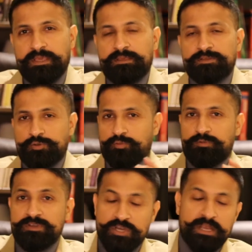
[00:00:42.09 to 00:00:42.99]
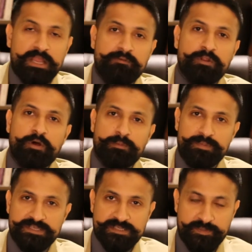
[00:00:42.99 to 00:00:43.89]
So inshallah I will not be
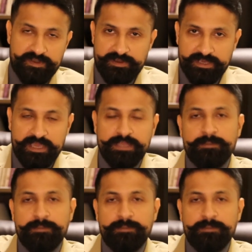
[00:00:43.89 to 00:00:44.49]
disappeared again.